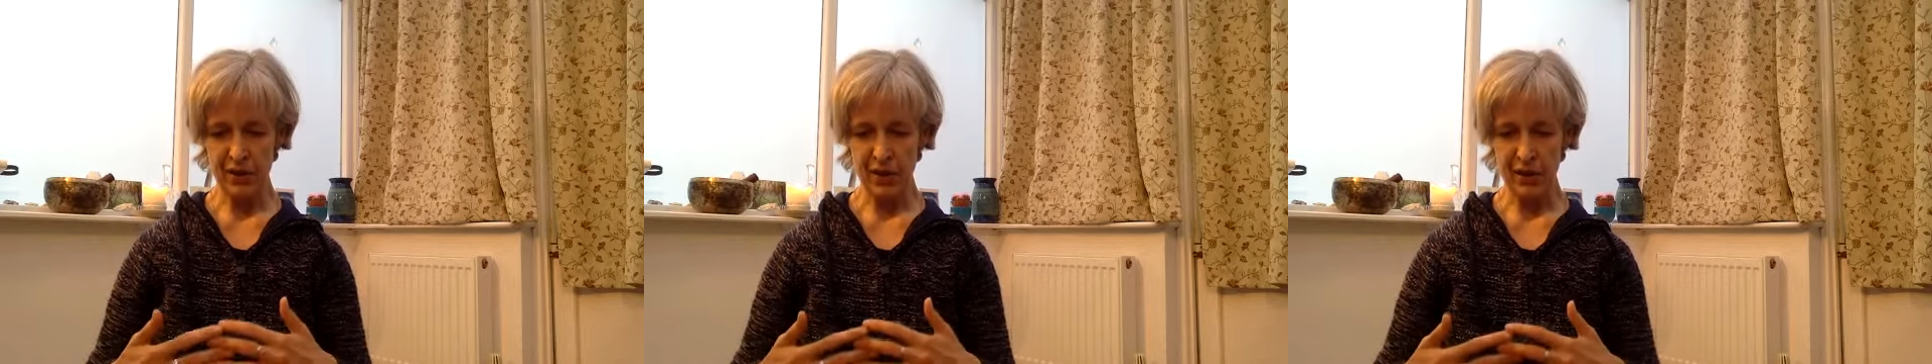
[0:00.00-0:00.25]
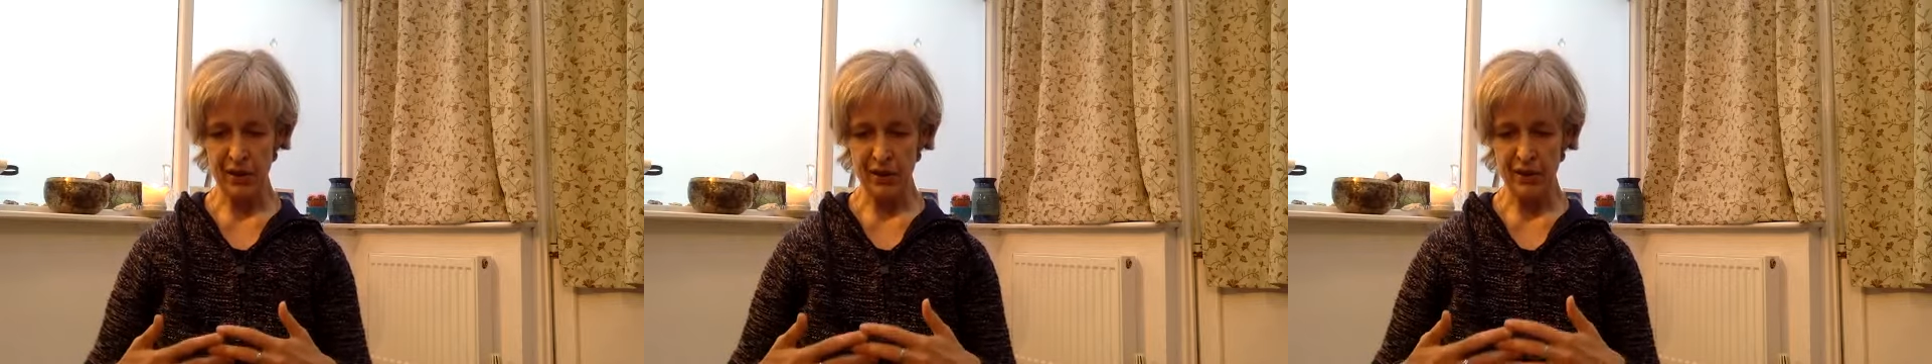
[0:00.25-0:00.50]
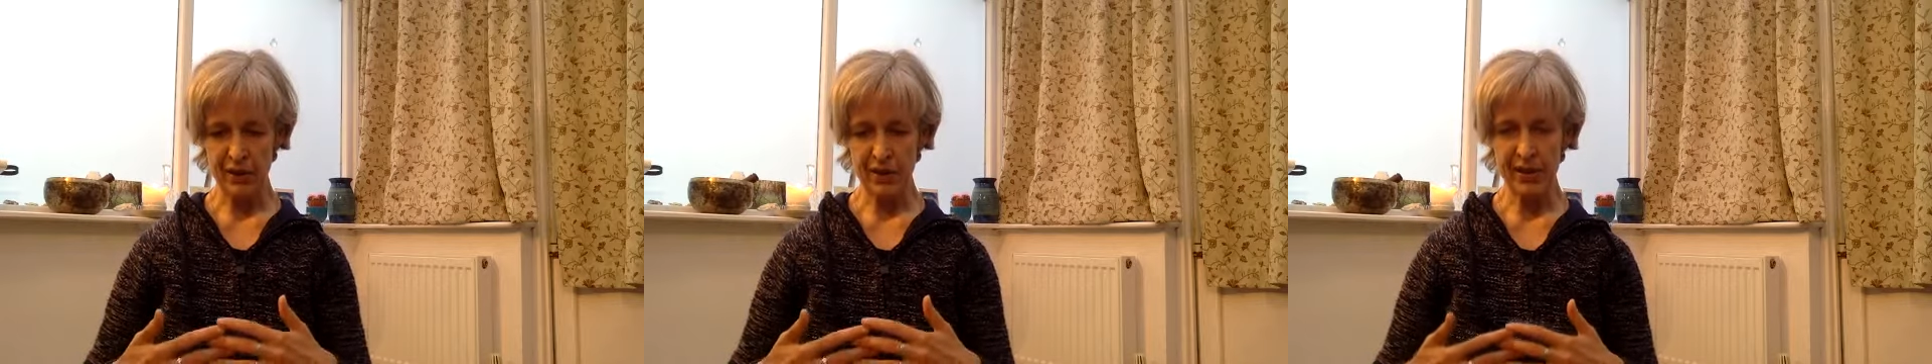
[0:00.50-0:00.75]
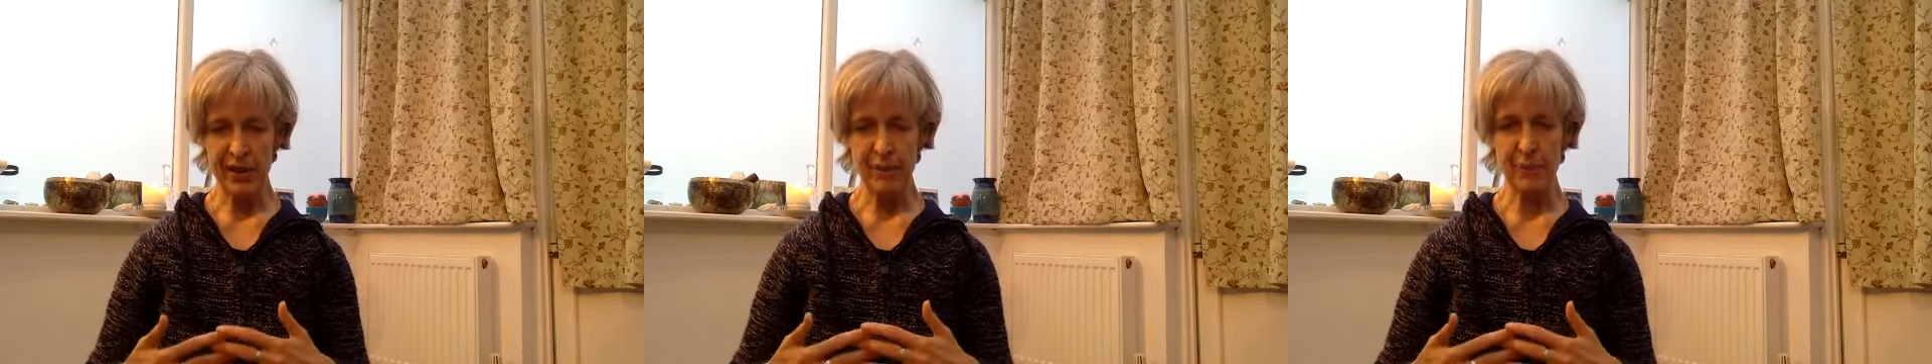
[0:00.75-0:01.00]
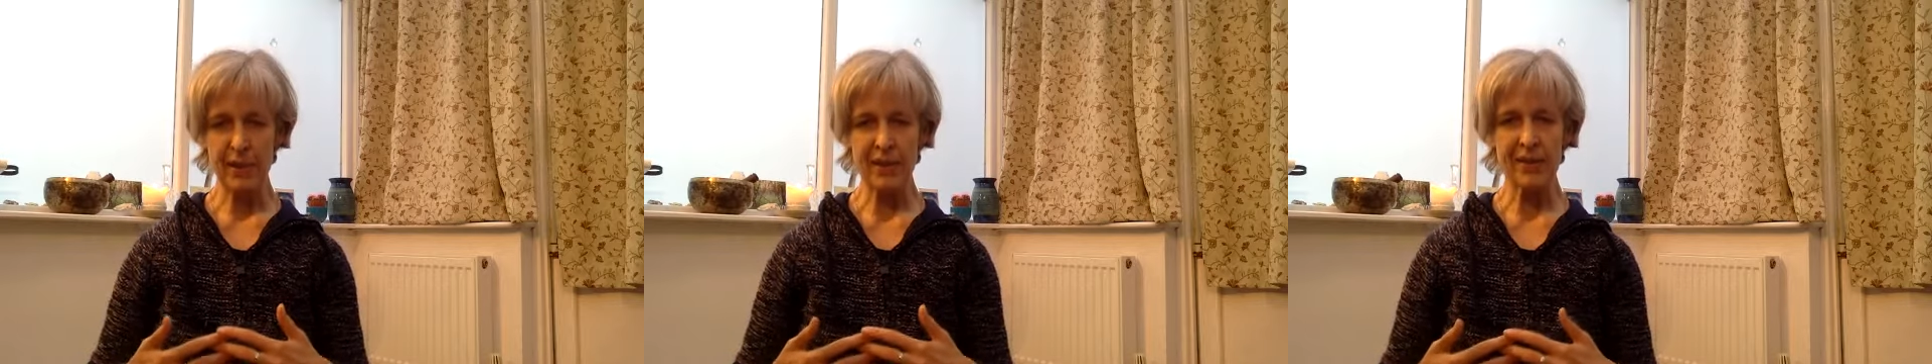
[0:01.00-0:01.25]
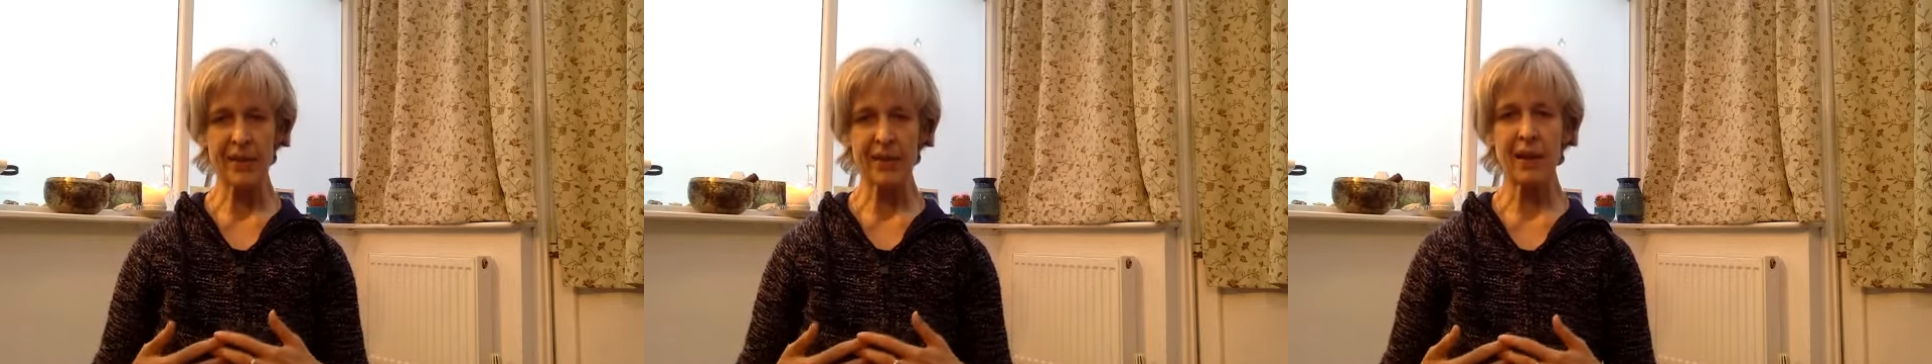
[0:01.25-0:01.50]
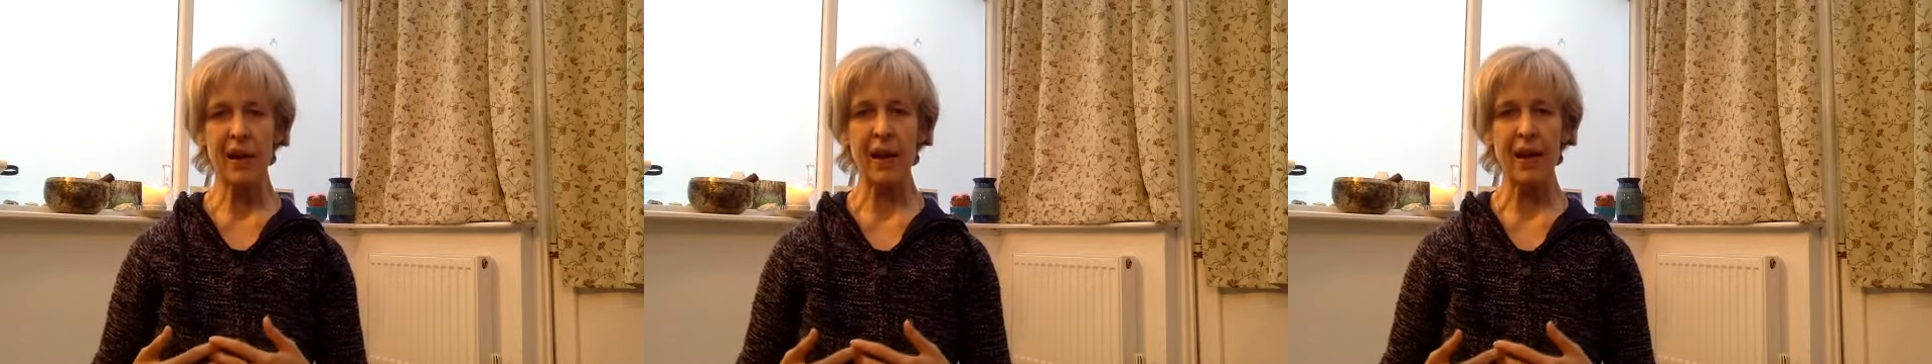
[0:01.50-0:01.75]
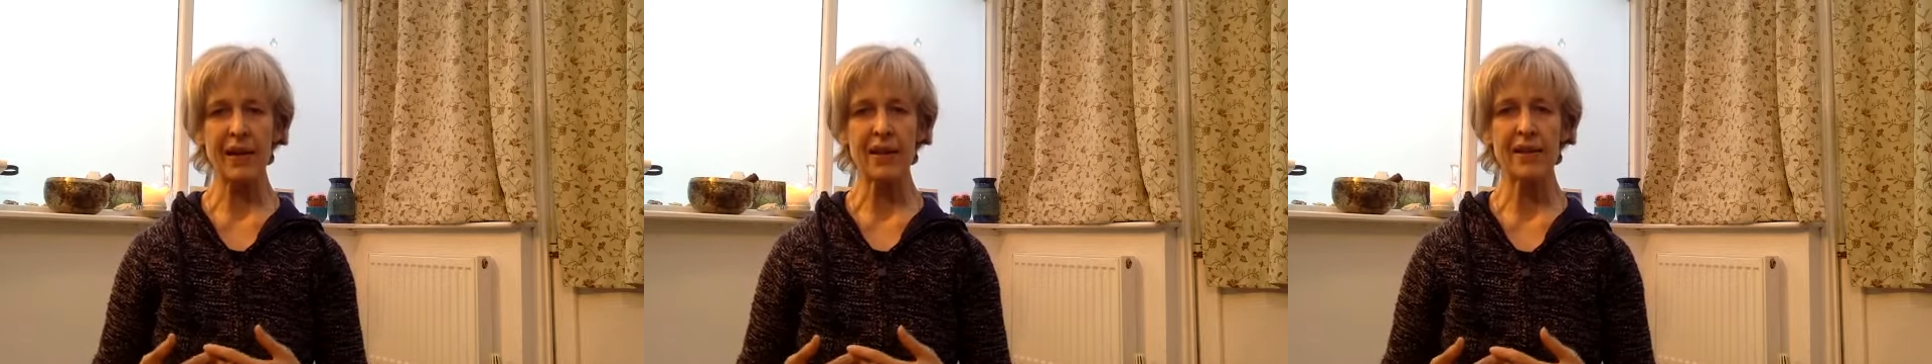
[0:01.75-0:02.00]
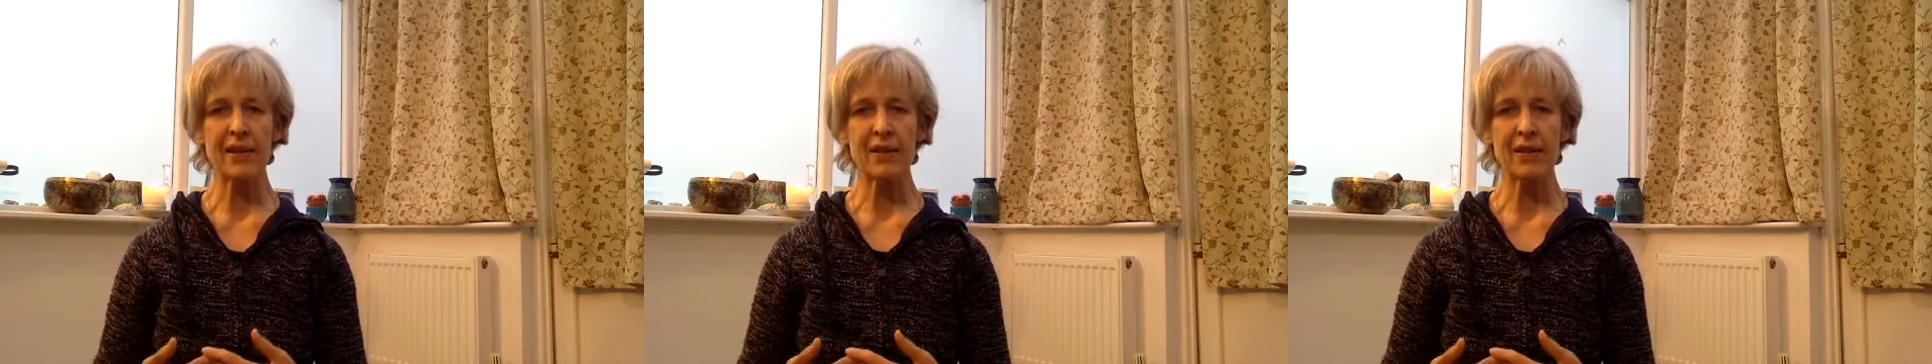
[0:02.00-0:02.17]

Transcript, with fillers: go deep inside,